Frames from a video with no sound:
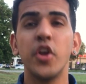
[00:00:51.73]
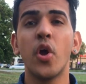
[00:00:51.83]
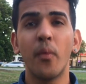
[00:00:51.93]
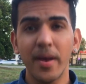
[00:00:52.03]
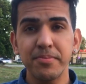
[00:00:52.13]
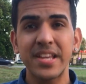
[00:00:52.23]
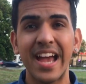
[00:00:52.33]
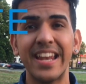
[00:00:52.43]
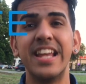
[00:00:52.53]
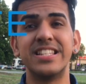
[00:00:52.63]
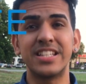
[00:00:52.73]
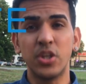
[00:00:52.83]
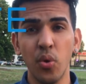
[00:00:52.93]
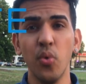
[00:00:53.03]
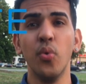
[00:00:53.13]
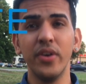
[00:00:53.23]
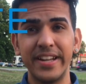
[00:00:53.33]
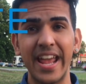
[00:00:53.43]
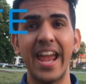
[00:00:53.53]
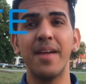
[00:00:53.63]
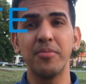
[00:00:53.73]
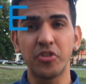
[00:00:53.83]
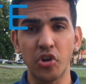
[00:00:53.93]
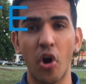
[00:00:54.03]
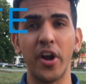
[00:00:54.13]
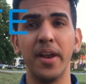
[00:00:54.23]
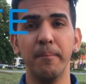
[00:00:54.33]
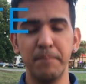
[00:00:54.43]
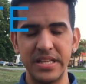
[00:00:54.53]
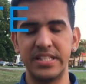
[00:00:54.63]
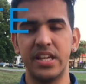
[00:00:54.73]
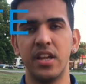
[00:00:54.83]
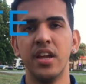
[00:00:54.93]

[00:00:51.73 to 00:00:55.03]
Your website is too damn darn busy.